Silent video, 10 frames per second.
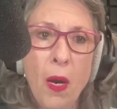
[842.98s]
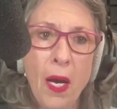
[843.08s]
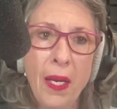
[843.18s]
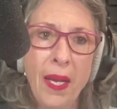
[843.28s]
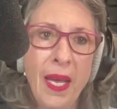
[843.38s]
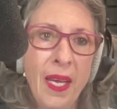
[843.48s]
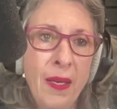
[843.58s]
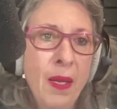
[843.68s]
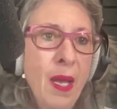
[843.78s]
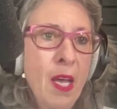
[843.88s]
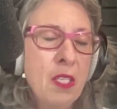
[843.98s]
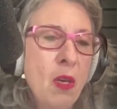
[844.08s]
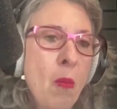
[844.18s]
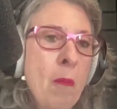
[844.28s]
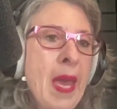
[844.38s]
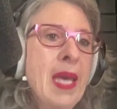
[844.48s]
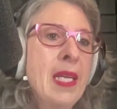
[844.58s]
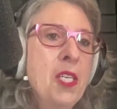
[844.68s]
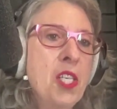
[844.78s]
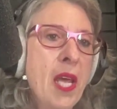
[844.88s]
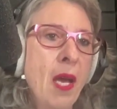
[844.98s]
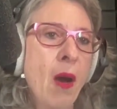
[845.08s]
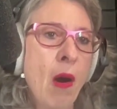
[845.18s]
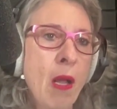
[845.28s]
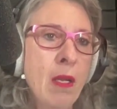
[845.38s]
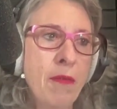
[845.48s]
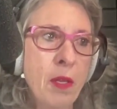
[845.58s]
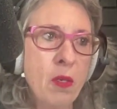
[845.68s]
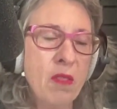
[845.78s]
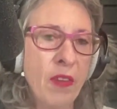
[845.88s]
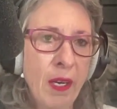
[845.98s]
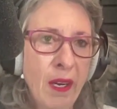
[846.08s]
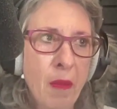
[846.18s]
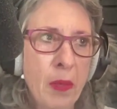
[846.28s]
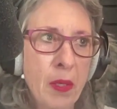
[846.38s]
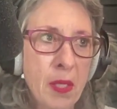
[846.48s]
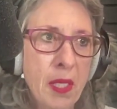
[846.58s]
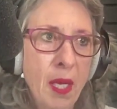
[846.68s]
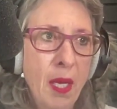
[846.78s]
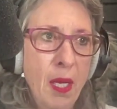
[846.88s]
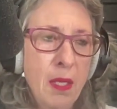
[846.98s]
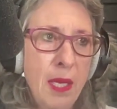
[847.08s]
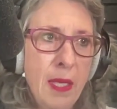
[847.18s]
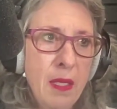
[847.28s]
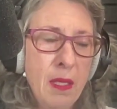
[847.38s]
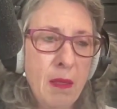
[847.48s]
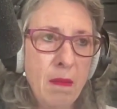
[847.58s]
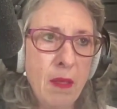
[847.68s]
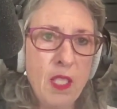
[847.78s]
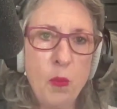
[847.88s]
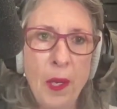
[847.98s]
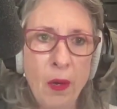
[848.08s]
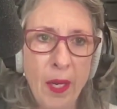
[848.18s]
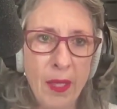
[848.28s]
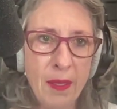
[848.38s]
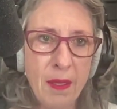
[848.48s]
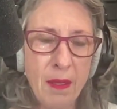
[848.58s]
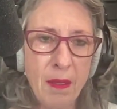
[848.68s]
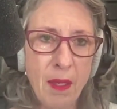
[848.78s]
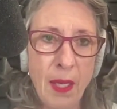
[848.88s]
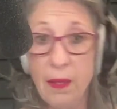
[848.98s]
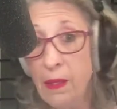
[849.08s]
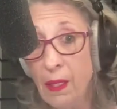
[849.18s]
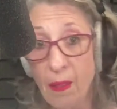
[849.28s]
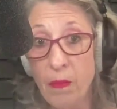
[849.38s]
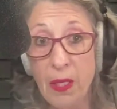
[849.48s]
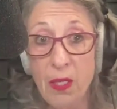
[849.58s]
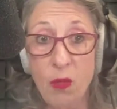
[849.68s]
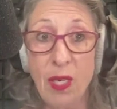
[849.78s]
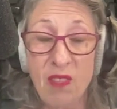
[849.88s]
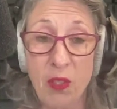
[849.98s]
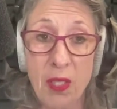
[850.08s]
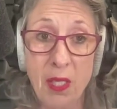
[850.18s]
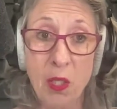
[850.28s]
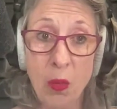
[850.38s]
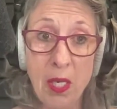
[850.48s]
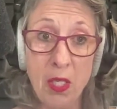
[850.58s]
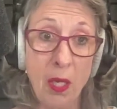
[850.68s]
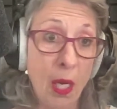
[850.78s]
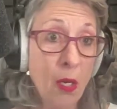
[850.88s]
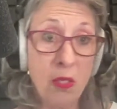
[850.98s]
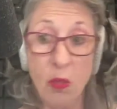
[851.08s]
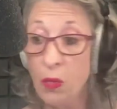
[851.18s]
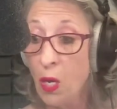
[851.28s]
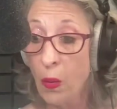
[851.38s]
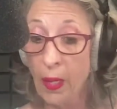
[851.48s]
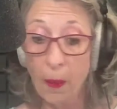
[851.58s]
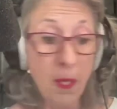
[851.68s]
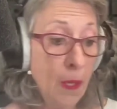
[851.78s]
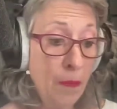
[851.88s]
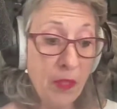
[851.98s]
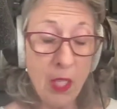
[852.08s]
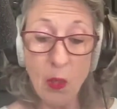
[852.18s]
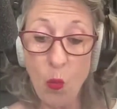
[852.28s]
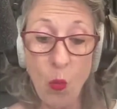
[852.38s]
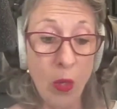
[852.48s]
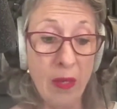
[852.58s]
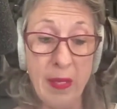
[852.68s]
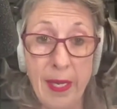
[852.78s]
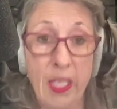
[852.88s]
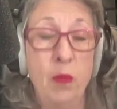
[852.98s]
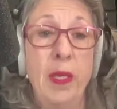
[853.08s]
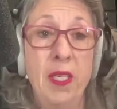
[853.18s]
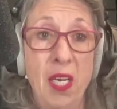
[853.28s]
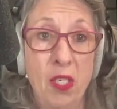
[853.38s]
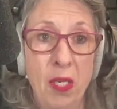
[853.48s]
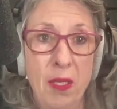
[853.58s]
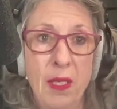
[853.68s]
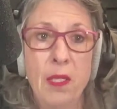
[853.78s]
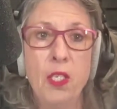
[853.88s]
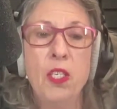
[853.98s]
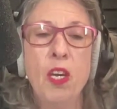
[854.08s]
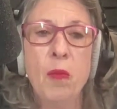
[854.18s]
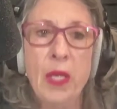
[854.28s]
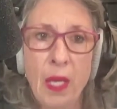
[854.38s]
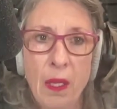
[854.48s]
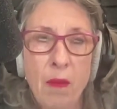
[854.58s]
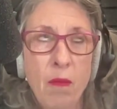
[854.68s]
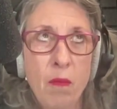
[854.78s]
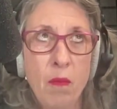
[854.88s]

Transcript: on. And so managing all of those variables takes experience, and it can be a stressful situation. And also knowing, you know, what are the expectations and determining